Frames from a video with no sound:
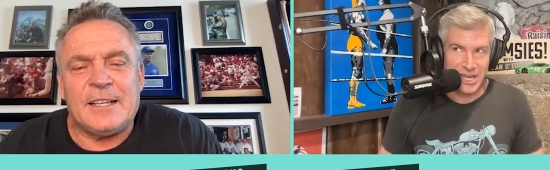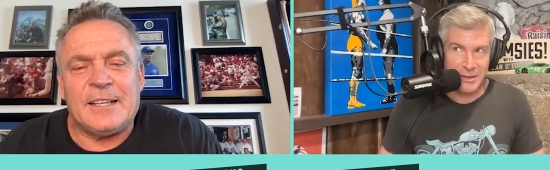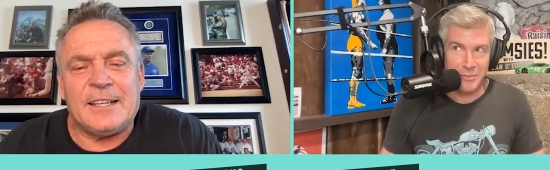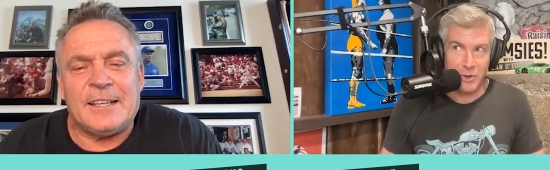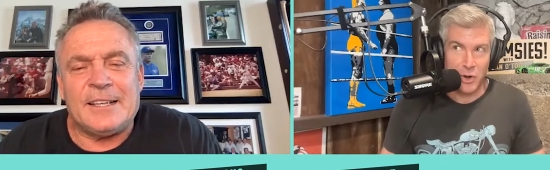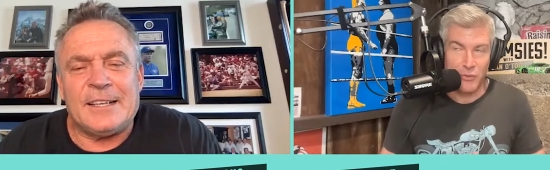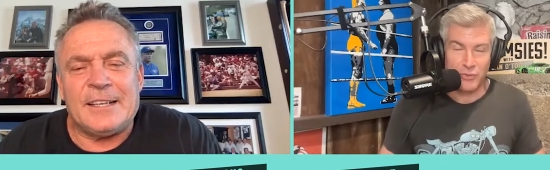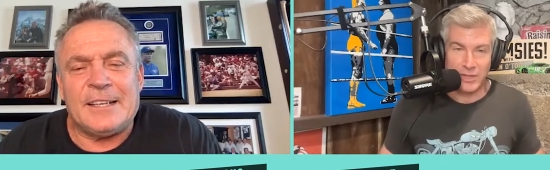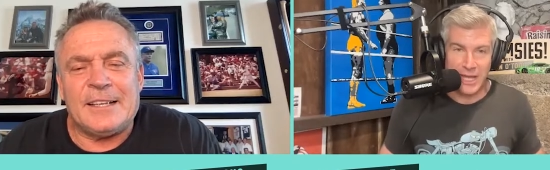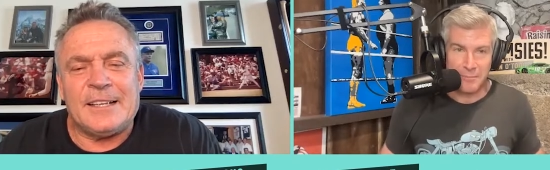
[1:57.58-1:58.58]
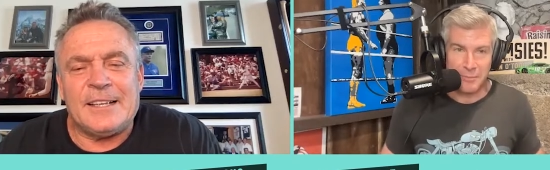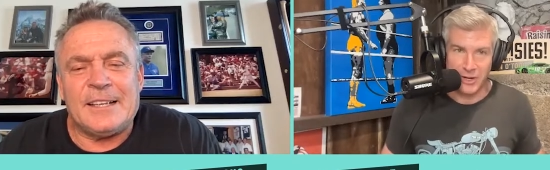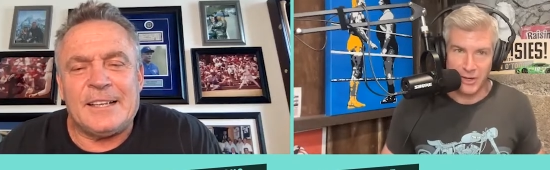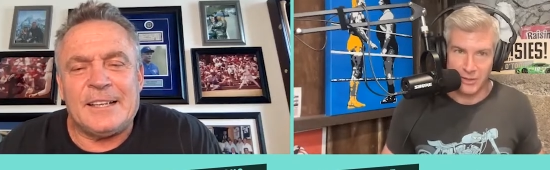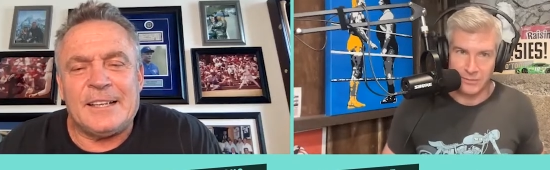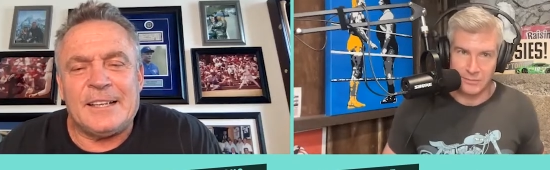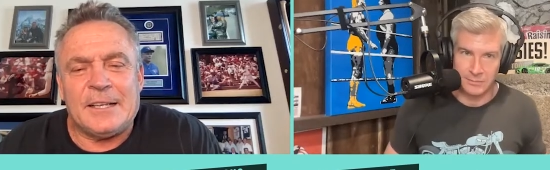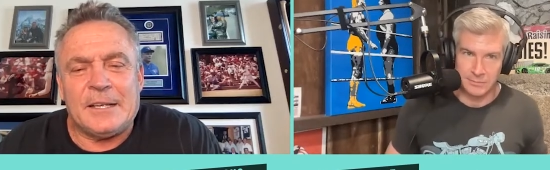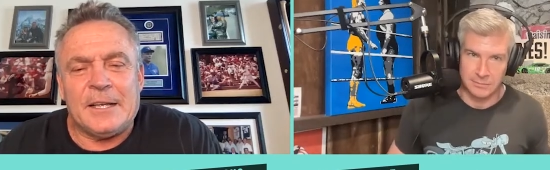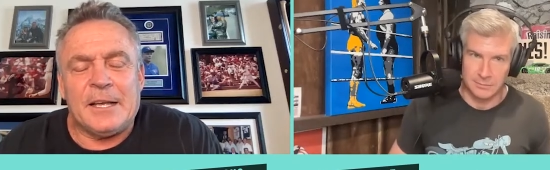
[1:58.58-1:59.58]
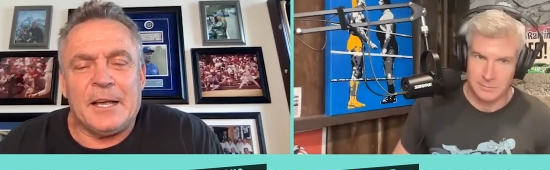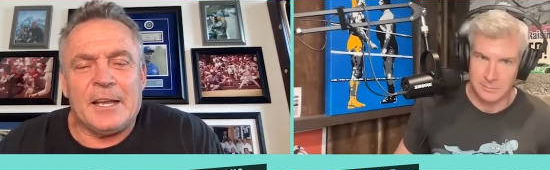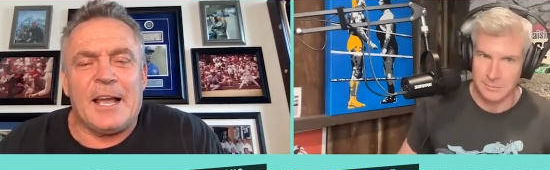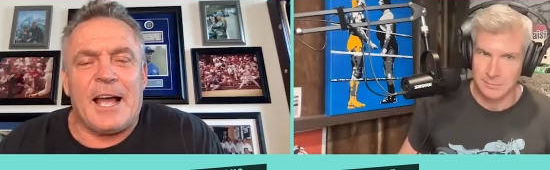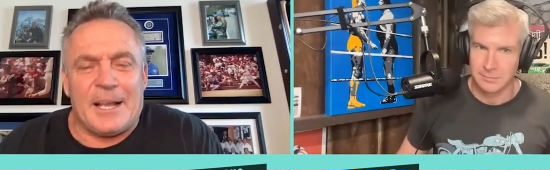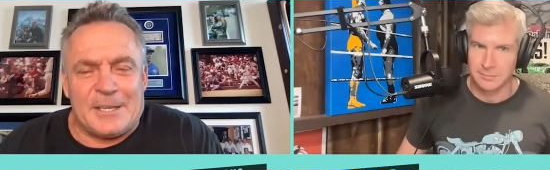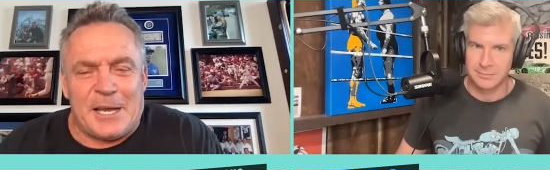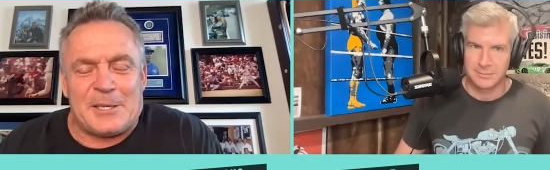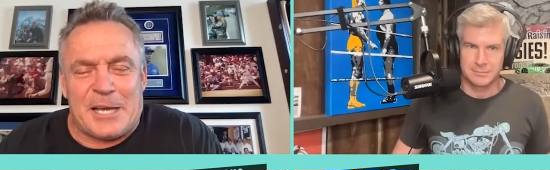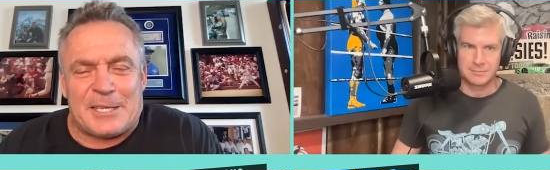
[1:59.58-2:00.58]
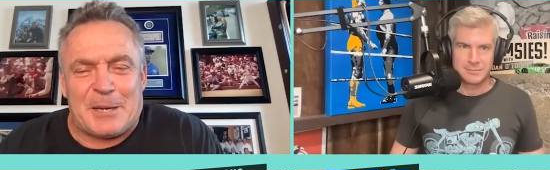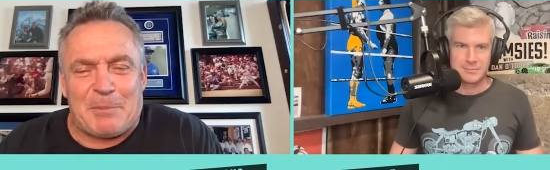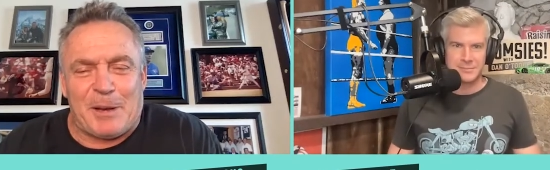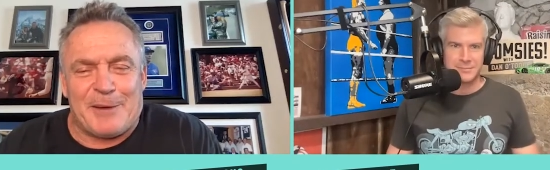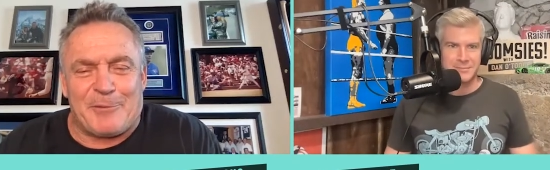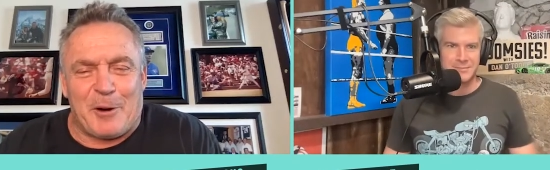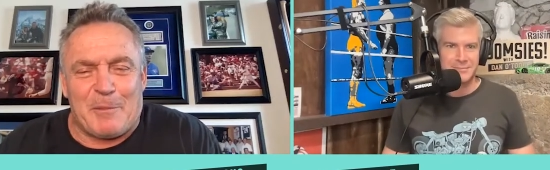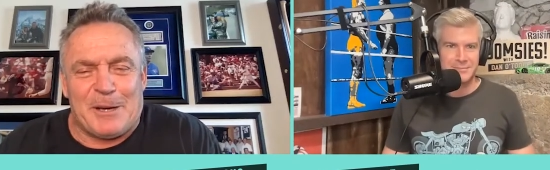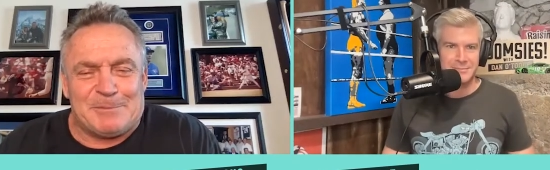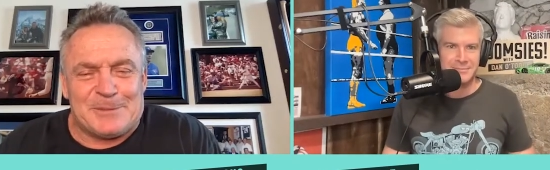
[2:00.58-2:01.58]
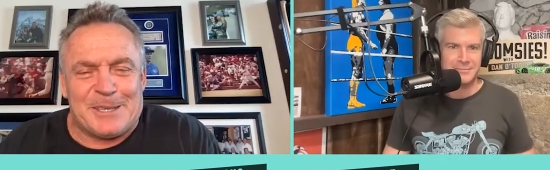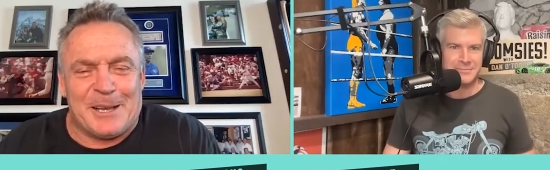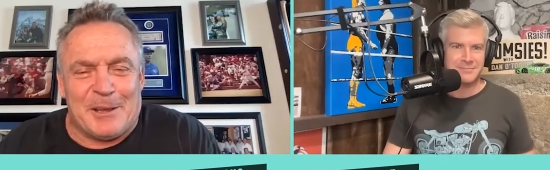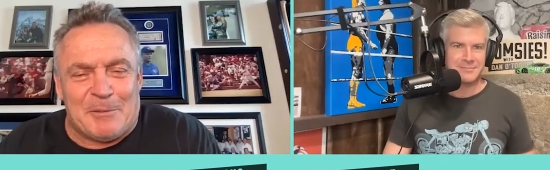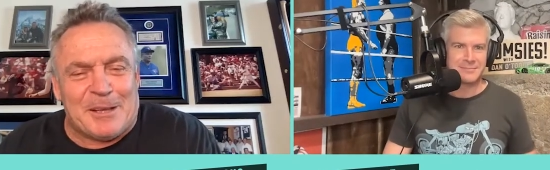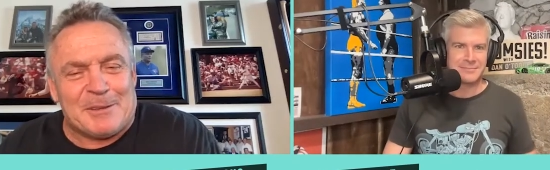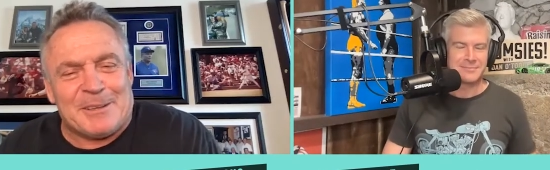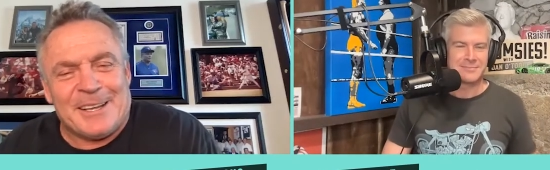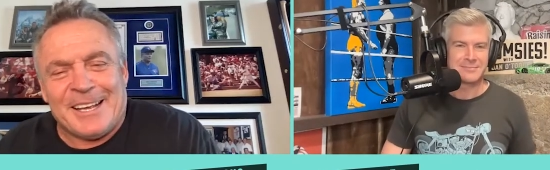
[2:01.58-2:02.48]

Speaker 1: time overlap at all?
Speaker 2: Yeah, Jesse played for me. The